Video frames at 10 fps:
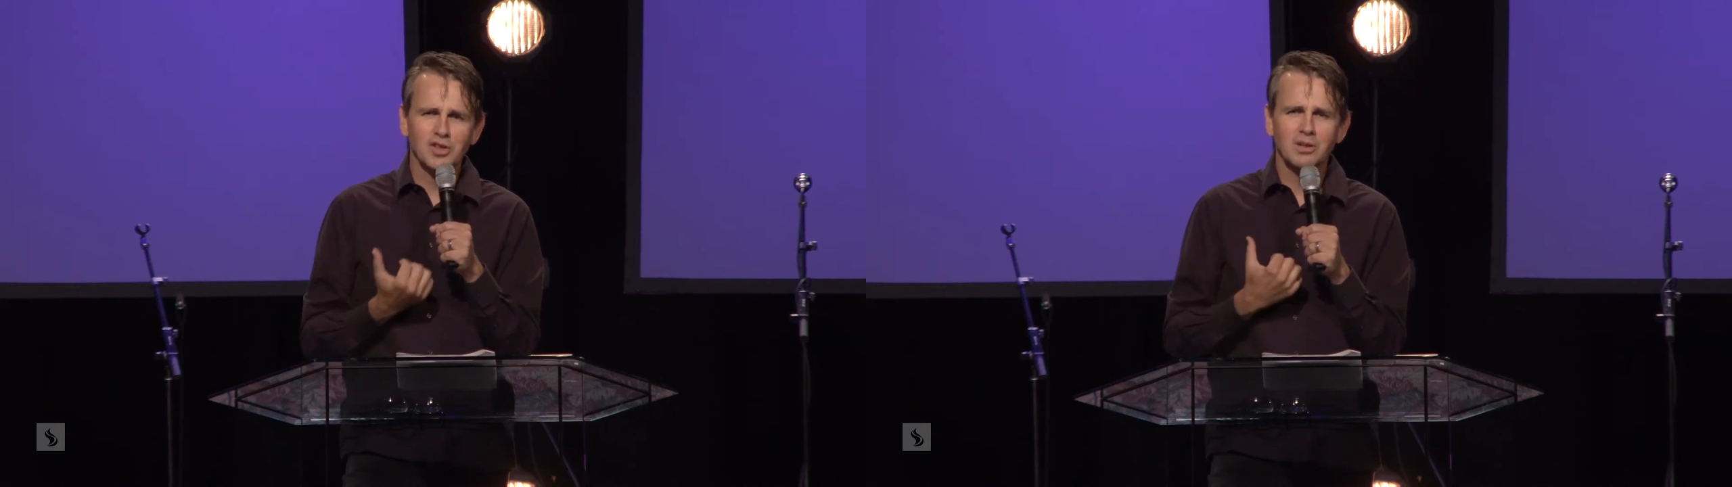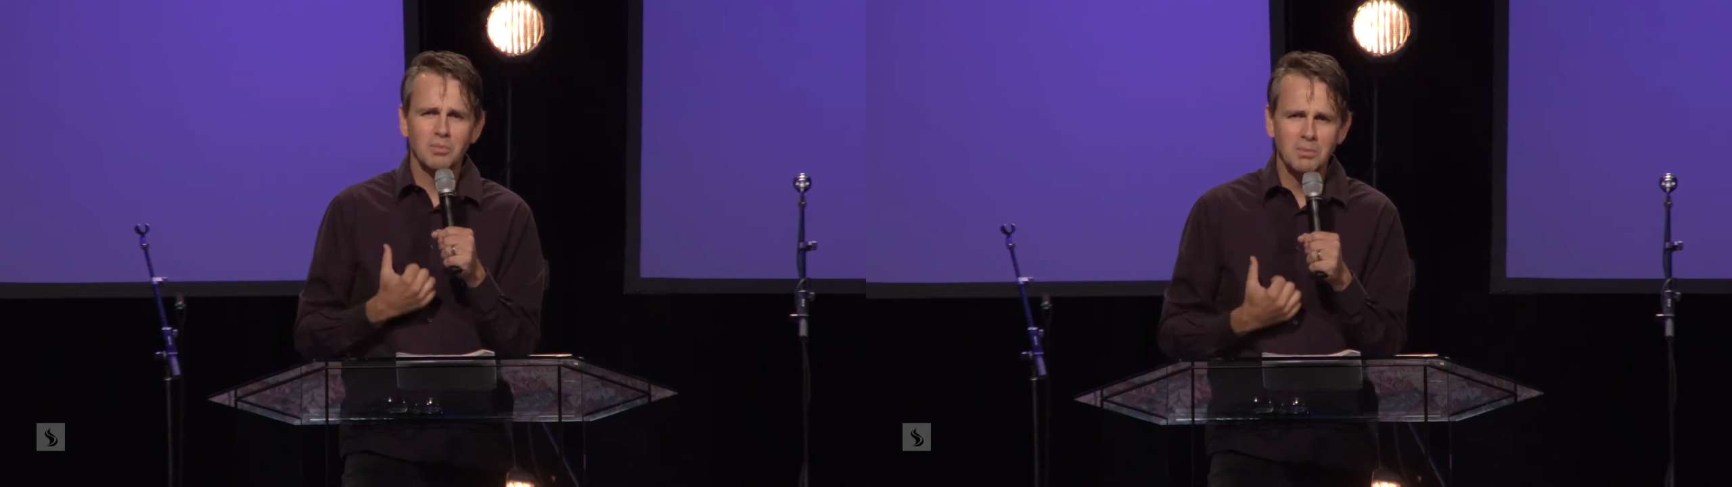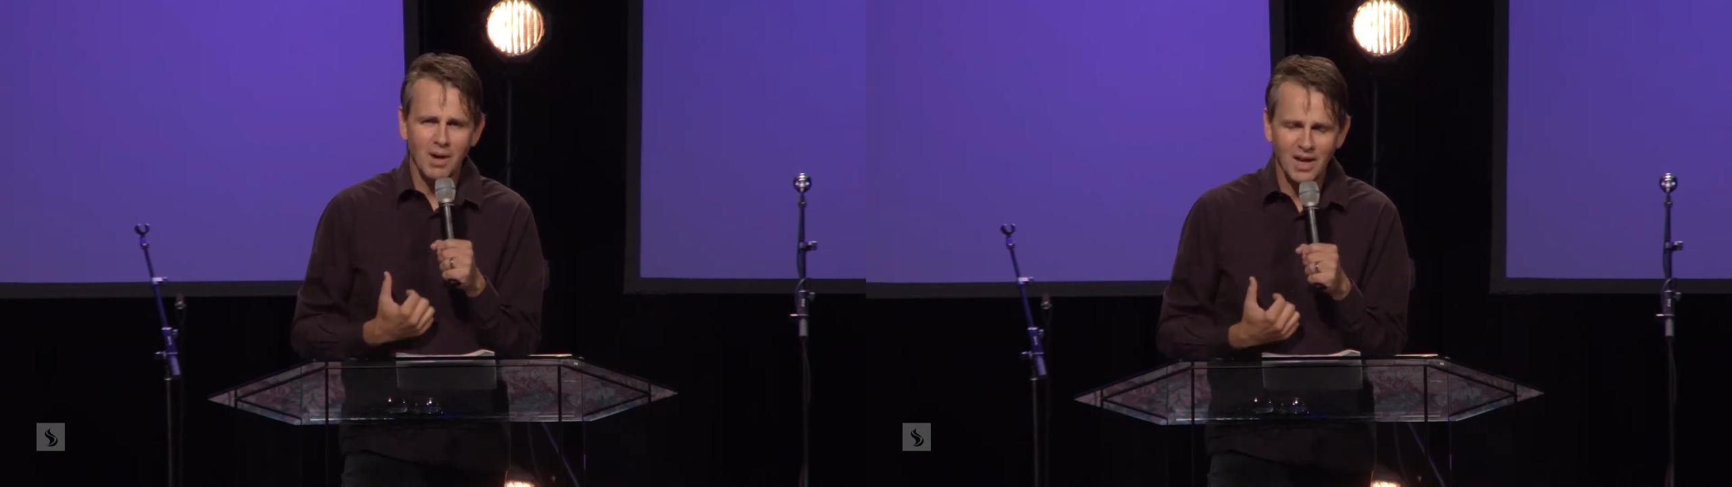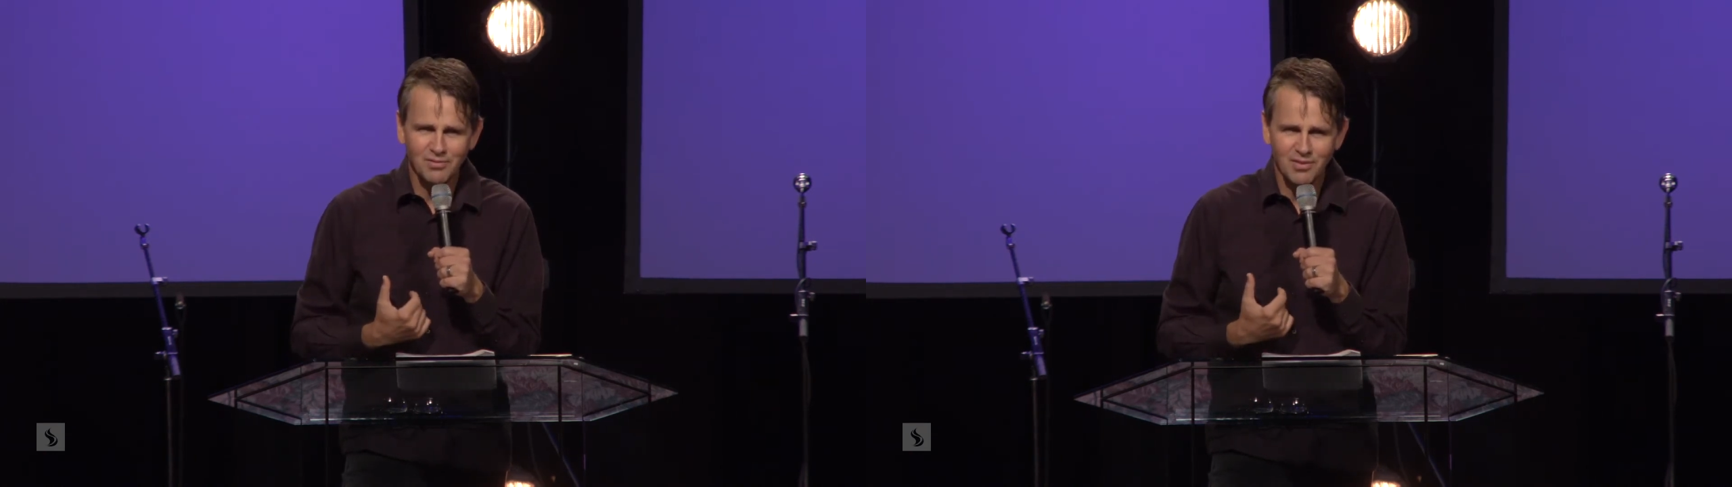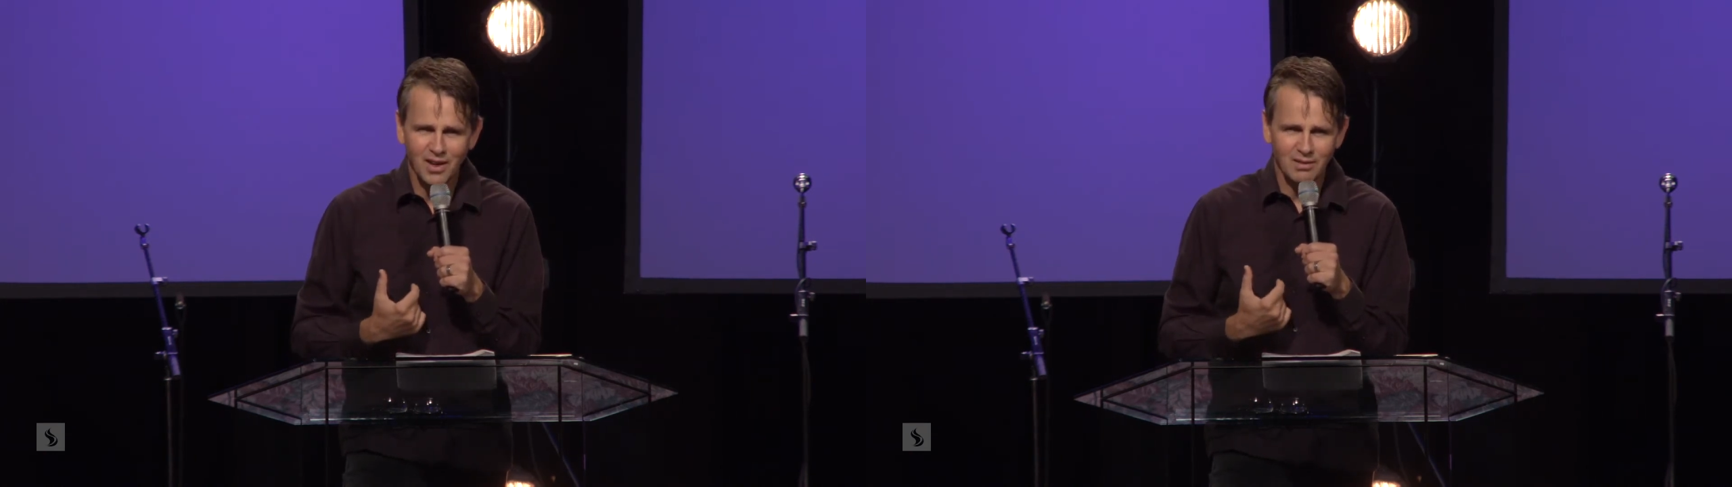going to be my
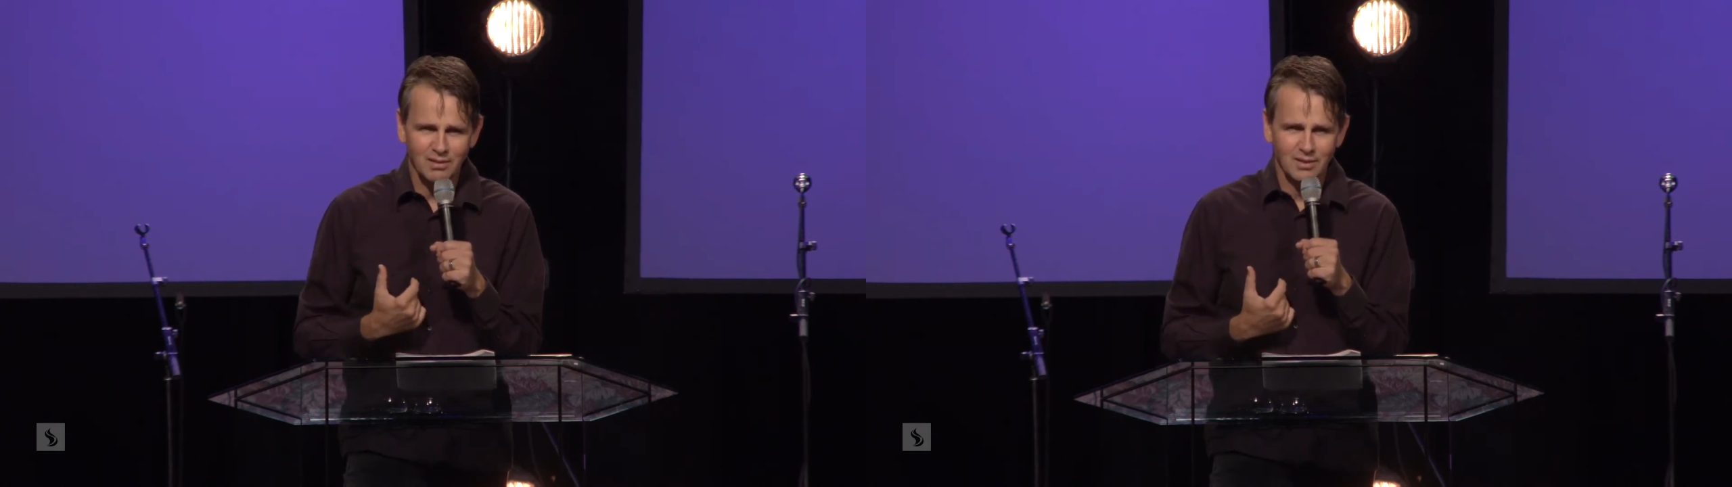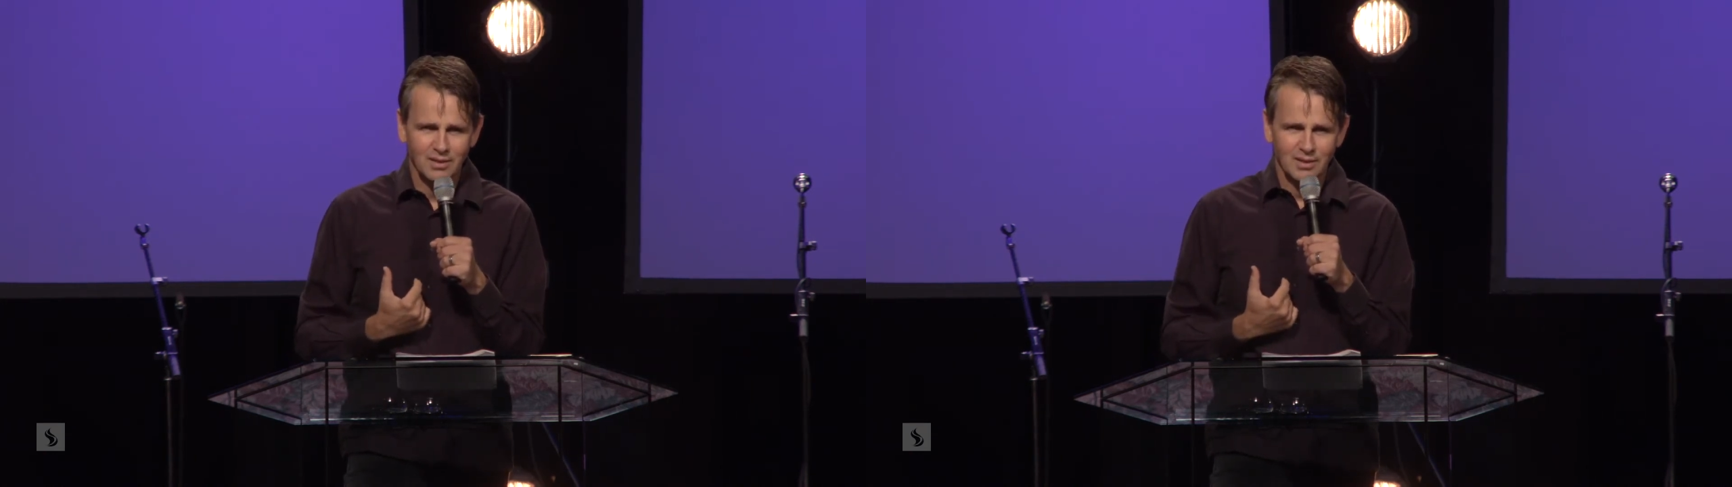faith?